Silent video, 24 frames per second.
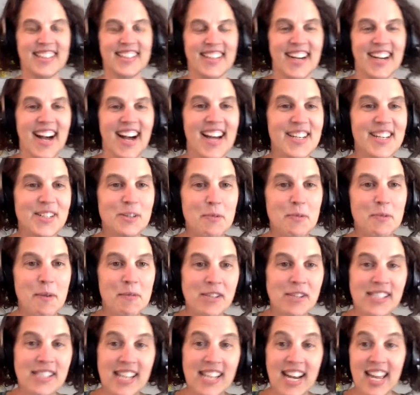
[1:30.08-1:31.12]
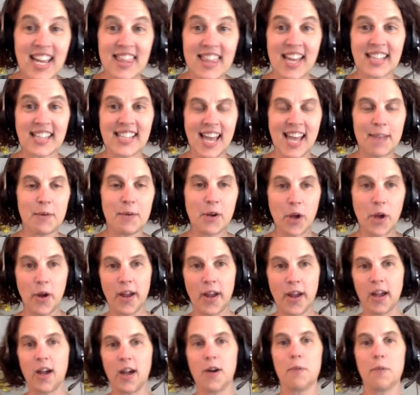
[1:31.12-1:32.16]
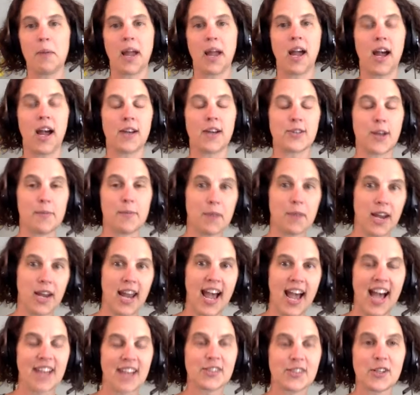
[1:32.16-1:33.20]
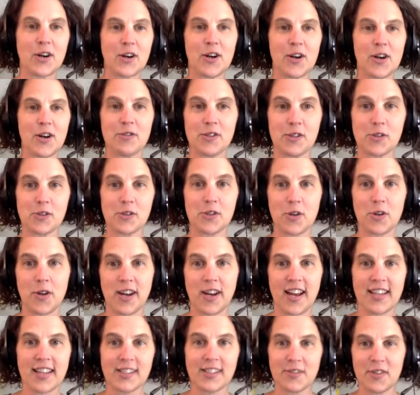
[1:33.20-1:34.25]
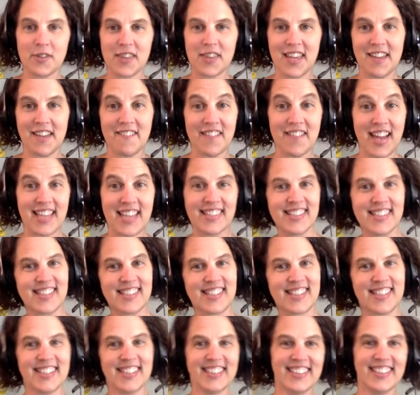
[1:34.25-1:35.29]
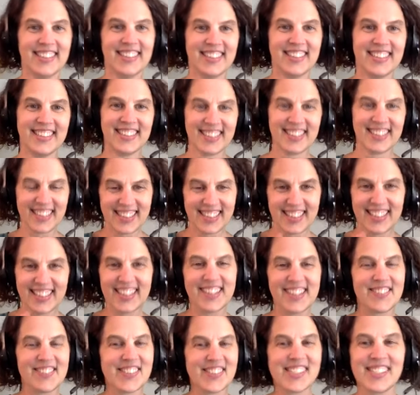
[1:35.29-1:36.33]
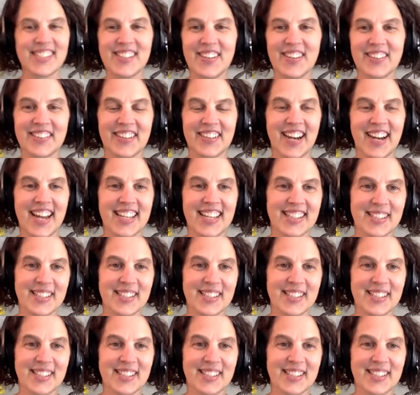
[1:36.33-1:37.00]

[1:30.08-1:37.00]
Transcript: I just remember sitting in that table going, oh my gosh, I'm gonna ask her if she'll join us for the event. It was you so great.